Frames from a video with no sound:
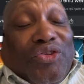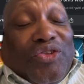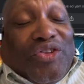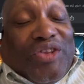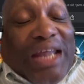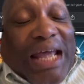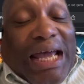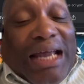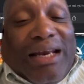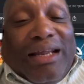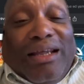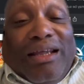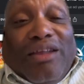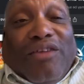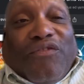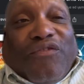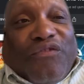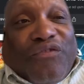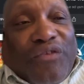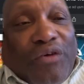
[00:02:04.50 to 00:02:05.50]
that
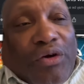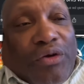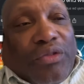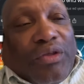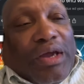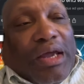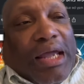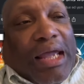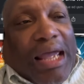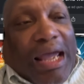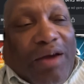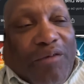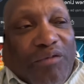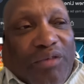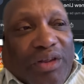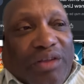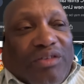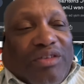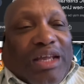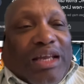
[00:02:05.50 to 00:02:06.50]
is further
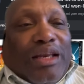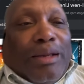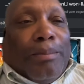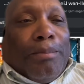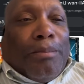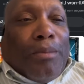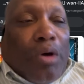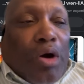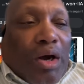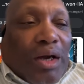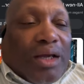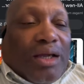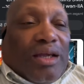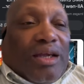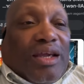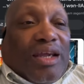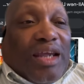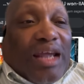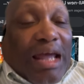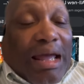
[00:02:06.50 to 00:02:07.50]
evidence that the
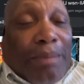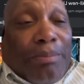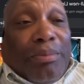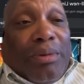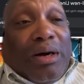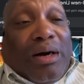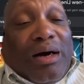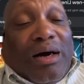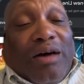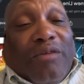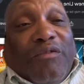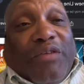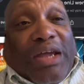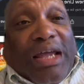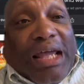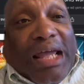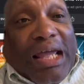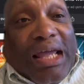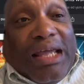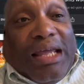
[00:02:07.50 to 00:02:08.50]
market cap of
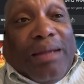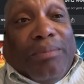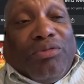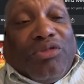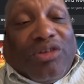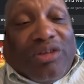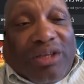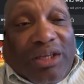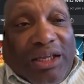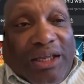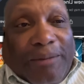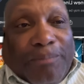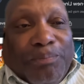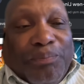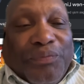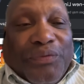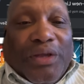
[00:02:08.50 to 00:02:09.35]
AMC